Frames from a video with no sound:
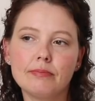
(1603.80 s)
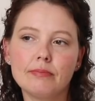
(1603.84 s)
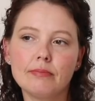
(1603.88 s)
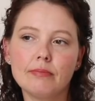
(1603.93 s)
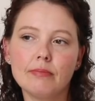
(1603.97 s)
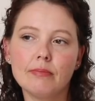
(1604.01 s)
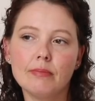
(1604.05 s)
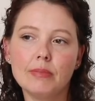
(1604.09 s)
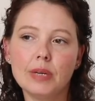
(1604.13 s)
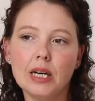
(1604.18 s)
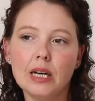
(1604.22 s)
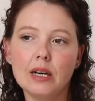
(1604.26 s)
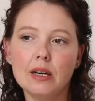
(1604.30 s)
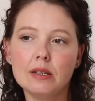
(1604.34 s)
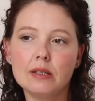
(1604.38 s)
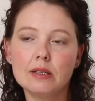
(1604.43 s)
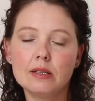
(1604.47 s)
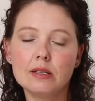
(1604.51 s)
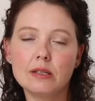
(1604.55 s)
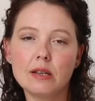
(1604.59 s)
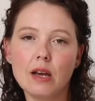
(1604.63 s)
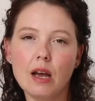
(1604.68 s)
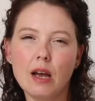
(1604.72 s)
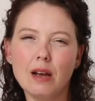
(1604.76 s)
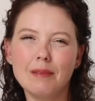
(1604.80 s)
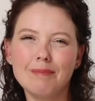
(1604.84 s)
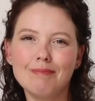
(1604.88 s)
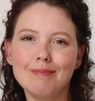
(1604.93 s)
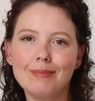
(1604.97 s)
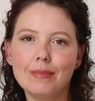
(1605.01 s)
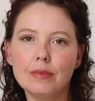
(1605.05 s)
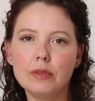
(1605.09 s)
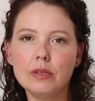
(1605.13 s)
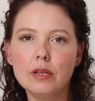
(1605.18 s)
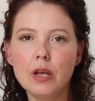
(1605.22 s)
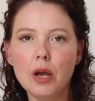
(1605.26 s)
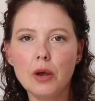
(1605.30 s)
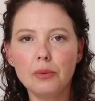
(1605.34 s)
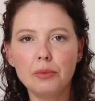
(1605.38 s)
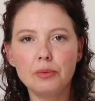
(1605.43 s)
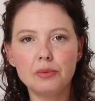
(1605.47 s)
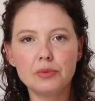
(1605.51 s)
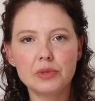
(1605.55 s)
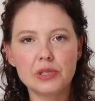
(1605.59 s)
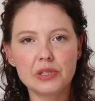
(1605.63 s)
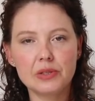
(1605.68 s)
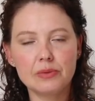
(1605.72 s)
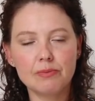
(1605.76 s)
but no
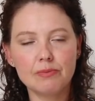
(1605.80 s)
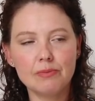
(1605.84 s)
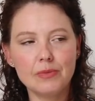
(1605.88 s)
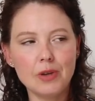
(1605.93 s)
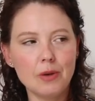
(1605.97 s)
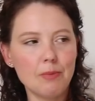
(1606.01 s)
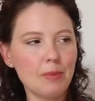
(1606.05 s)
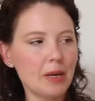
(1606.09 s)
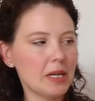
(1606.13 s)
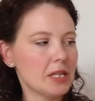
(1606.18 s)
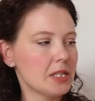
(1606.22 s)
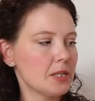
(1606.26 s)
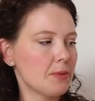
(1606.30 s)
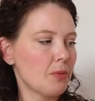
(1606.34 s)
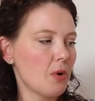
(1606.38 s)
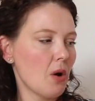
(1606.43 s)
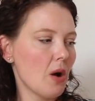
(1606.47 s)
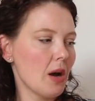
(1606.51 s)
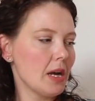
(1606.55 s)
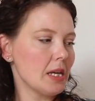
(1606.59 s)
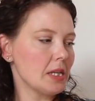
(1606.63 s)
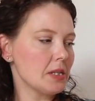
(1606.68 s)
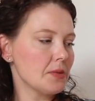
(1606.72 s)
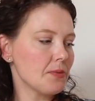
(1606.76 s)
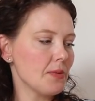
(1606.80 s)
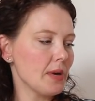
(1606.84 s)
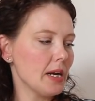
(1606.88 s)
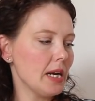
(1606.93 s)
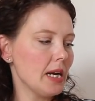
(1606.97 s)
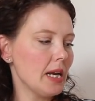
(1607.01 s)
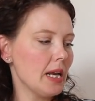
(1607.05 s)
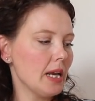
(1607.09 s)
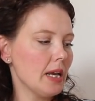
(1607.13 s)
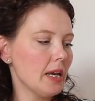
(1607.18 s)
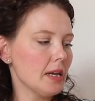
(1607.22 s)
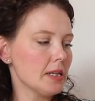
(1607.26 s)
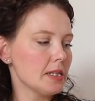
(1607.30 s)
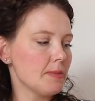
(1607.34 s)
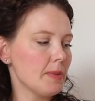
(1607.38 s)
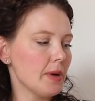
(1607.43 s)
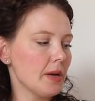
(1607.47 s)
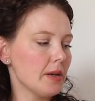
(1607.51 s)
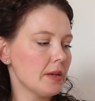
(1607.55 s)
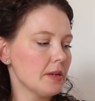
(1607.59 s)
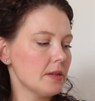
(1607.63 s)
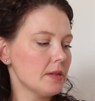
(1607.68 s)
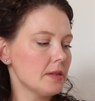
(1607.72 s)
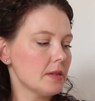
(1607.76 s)
big surprise, really, I
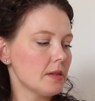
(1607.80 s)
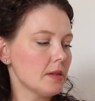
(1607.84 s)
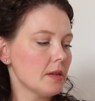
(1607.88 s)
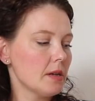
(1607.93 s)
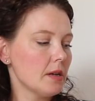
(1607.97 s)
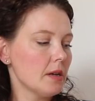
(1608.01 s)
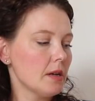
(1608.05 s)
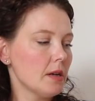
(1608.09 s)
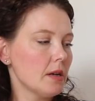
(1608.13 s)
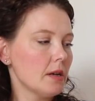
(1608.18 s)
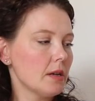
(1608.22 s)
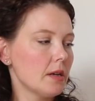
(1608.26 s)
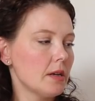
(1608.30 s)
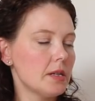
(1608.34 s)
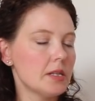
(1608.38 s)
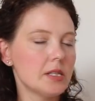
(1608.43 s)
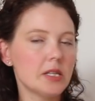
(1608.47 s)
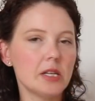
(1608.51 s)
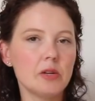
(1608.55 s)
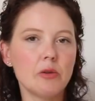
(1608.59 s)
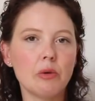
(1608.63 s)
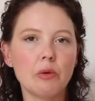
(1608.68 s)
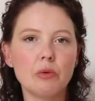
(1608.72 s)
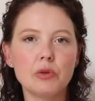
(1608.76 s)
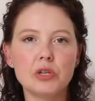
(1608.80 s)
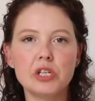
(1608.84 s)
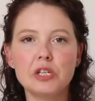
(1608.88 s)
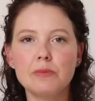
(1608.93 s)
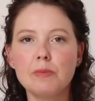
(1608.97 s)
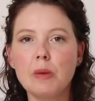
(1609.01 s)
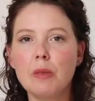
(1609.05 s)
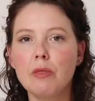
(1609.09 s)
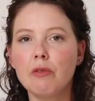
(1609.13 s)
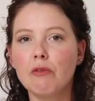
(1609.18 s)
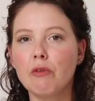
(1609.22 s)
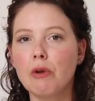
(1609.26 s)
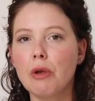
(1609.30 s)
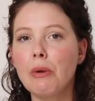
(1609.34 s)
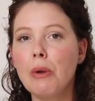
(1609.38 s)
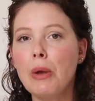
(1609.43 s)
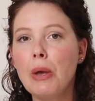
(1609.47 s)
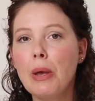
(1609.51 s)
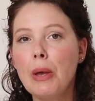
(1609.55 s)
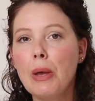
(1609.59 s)
suppose, considering what she's been through.